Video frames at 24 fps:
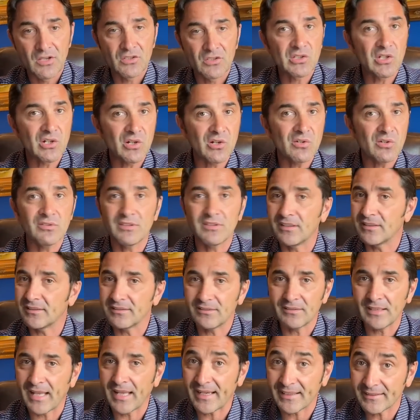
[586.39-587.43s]
So,
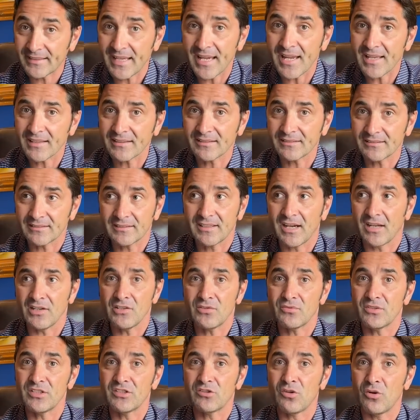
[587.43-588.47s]
uh, like that,
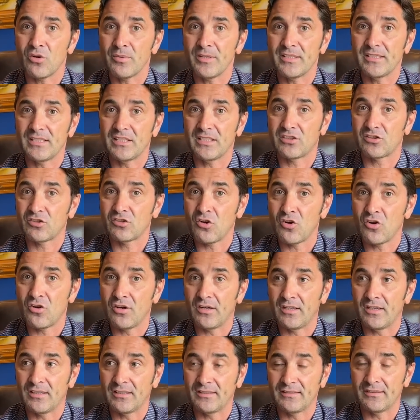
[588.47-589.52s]
countries already
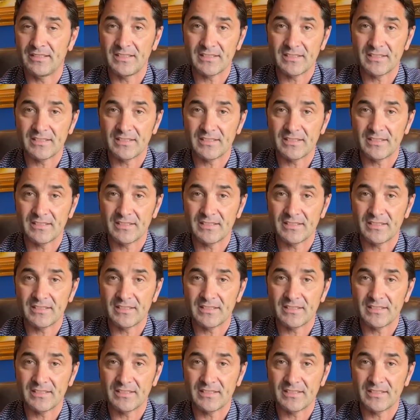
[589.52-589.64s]
saw uh,